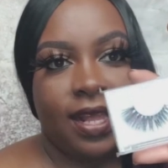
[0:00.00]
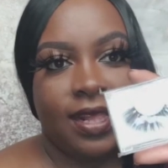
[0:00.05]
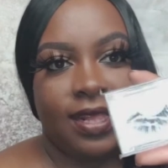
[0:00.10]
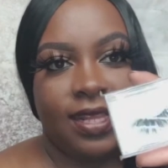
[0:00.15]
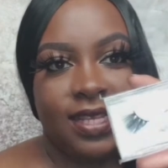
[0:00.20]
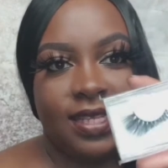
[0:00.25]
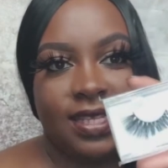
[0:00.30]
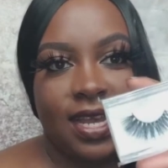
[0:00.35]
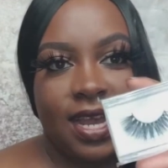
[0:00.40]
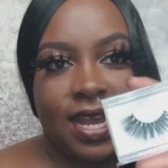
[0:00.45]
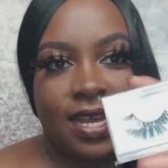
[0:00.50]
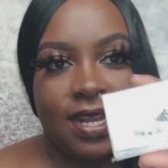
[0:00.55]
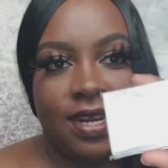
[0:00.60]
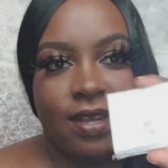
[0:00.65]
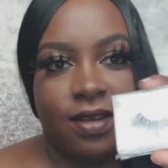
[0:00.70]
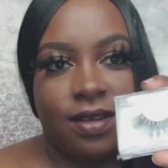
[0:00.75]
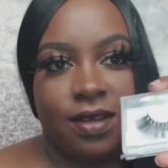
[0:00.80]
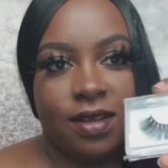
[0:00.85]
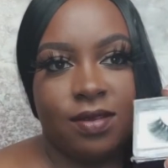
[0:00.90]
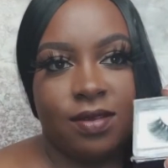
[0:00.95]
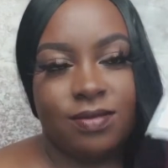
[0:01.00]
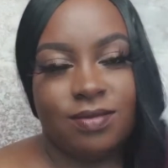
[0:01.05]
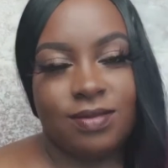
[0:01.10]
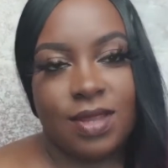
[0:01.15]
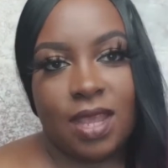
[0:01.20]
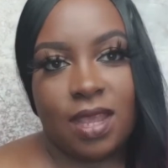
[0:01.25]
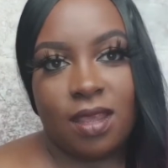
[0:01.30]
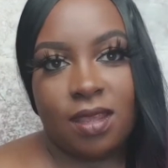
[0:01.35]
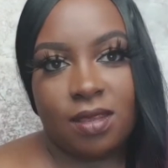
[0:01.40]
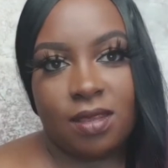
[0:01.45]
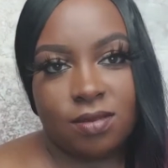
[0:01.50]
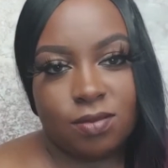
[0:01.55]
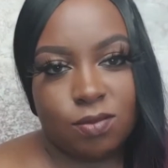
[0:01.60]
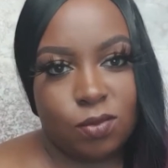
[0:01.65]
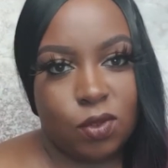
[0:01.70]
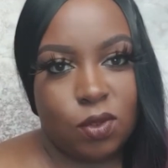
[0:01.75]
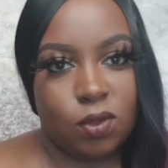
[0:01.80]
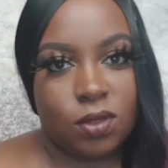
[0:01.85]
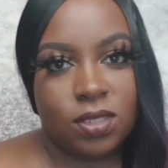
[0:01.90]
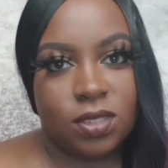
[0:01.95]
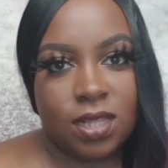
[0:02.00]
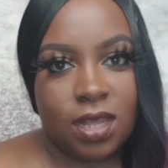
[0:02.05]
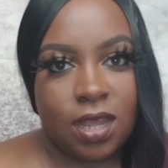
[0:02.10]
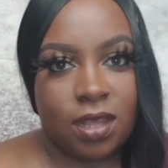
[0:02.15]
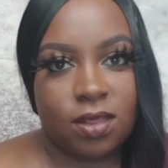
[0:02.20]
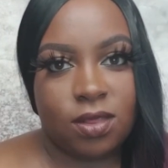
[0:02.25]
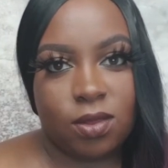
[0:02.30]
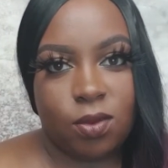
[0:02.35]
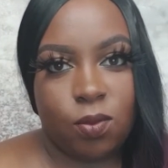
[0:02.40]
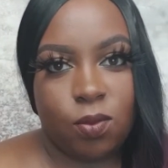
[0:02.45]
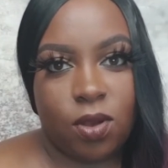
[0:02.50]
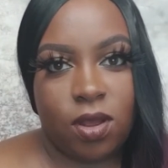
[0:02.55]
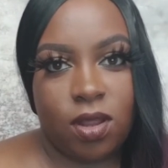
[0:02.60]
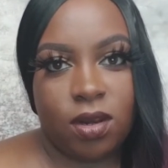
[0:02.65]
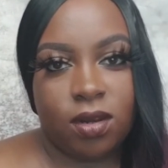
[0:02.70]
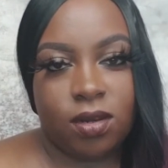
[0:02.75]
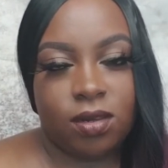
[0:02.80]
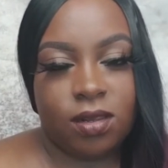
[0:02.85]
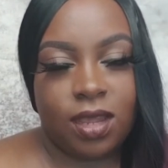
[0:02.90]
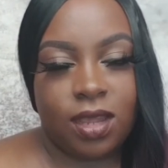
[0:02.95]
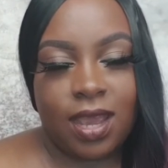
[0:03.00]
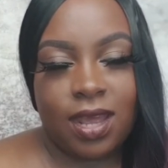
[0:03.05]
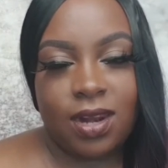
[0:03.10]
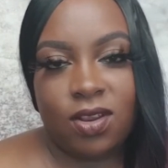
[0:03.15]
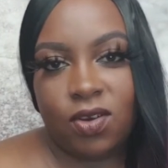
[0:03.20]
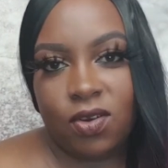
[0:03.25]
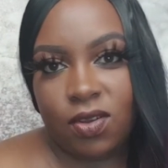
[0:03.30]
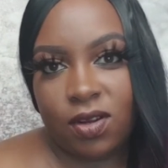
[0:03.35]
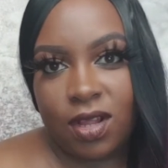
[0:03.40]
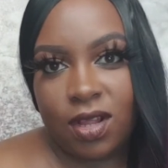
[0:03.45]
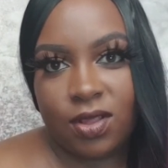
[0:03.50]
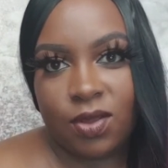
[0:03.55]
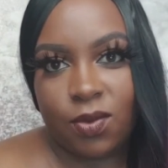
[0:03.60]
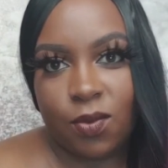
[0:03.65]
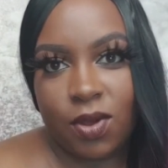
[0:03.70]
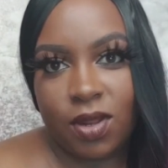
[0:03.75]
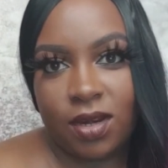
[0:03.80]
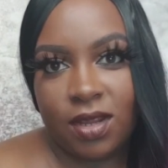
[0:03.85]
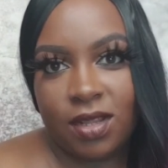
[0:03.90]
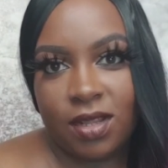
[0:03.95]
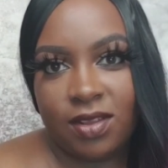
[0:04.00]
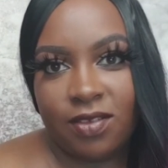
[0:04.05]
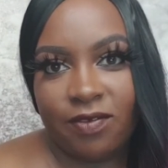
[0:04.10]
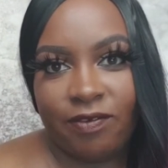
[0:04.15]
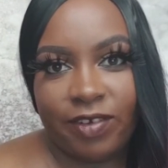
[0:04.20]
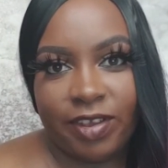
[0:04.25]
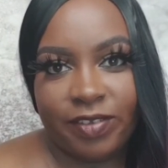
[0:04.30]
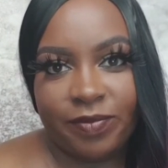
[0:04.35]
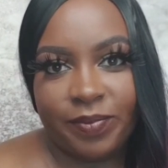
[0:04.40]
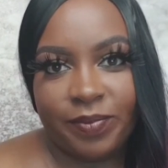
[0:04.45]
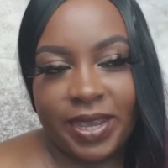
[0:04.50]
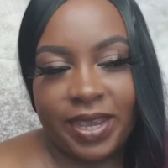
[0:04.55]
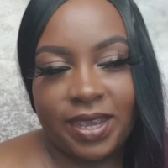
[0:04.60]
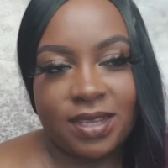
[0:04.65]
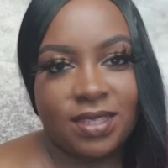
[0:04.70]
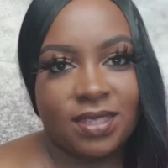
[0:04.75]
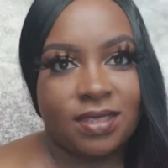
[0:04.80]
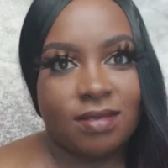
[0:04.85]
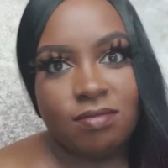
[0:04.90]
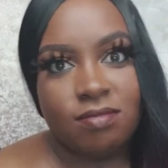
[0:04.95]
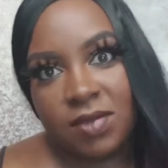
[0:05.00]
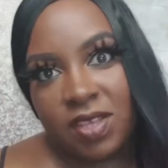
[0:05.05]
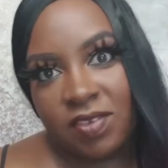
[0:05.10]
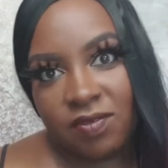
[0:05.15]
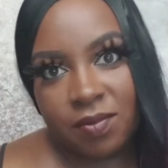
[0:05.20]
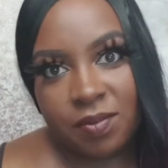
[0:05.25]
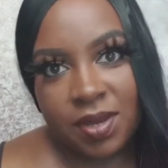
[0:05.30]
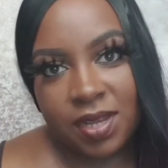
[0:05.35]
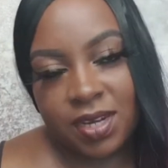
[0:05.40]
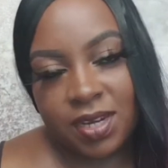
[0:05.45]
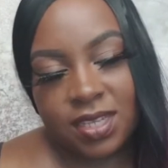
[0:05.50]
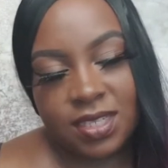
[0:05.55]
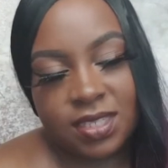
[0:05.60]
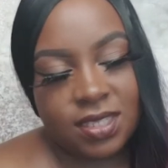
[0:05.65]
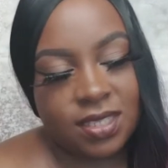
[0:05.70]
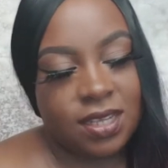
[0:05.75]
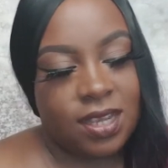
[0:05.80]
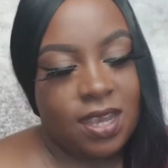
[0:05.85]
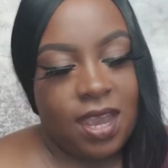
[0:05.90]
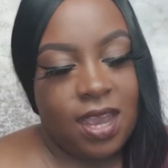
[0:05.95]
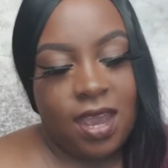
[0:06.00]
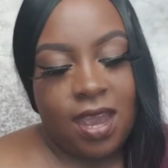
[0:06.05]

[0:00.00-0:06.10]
and these kind of like looks like the one they kind of look like the one in the five packs if i'm honest